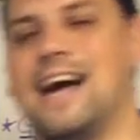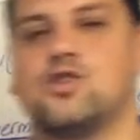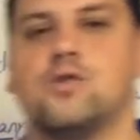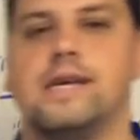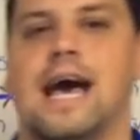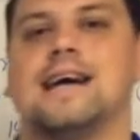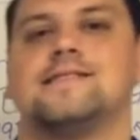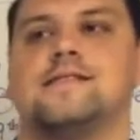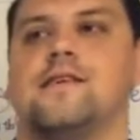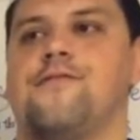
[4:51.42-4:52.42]
actually has
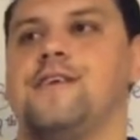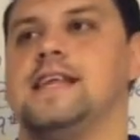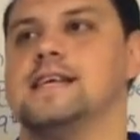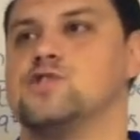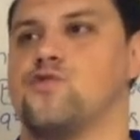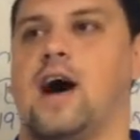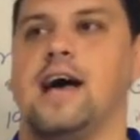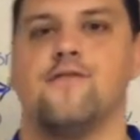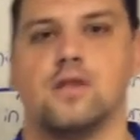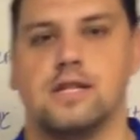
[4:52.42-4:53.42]
to defeat his
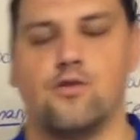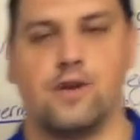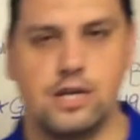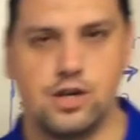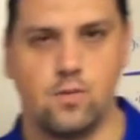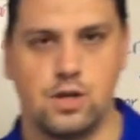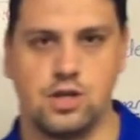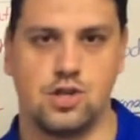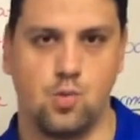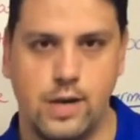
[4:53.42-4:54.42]
rival in the region, which
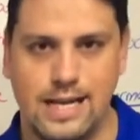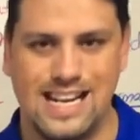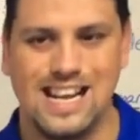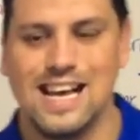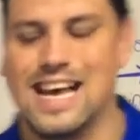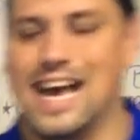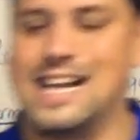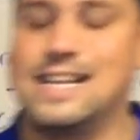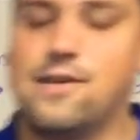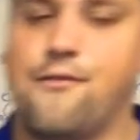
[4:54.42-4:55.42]
is Sweden,
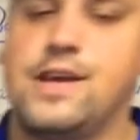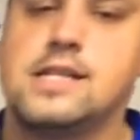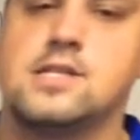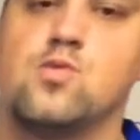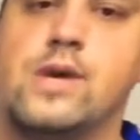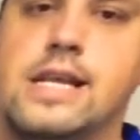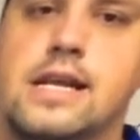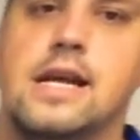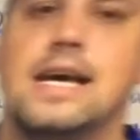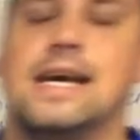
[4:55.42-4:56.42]
and he defeats
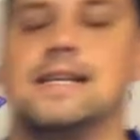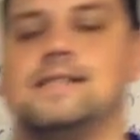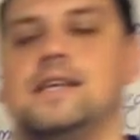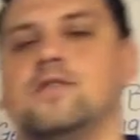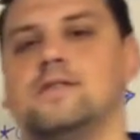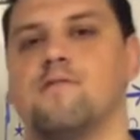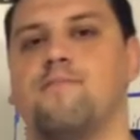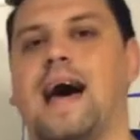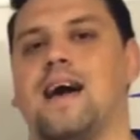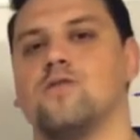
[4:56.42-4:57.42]
Sweden in a series of
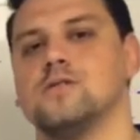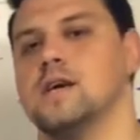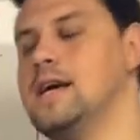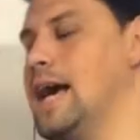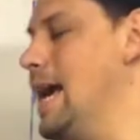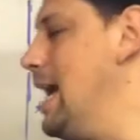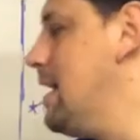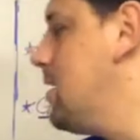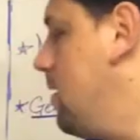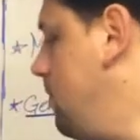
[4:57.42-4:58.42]
battles,
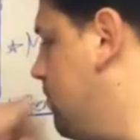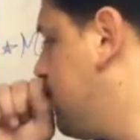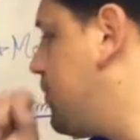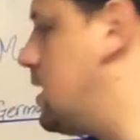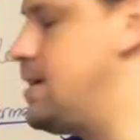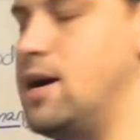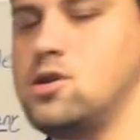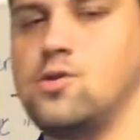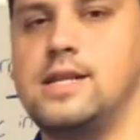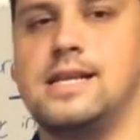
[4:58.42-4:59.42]
and the
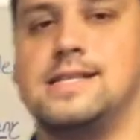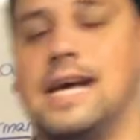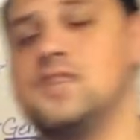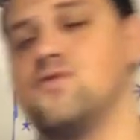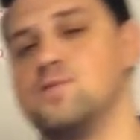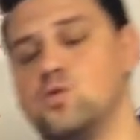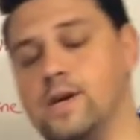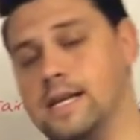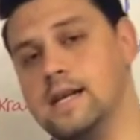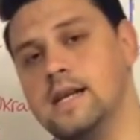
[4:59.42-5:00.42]
territory that he takes from
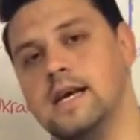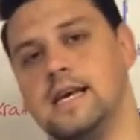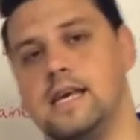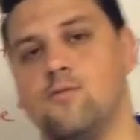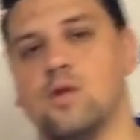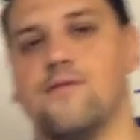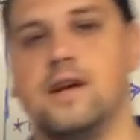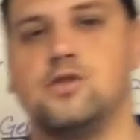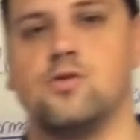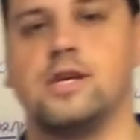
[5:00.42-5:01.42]
Sweden, he will
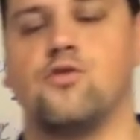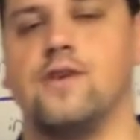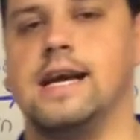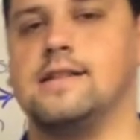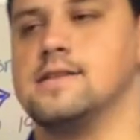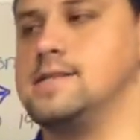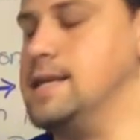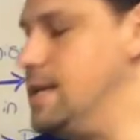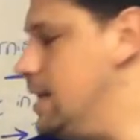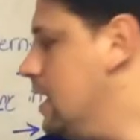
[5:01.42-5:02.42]
eventually create the
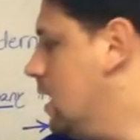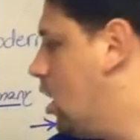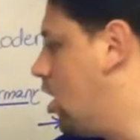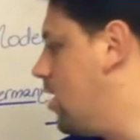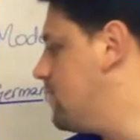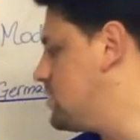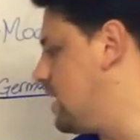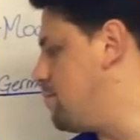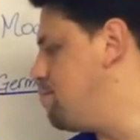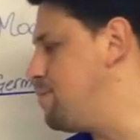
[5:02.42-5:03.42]
city of
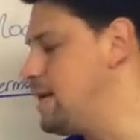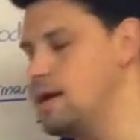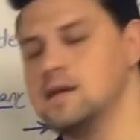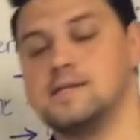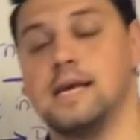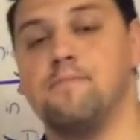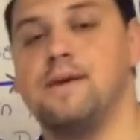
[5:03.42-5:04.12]
St.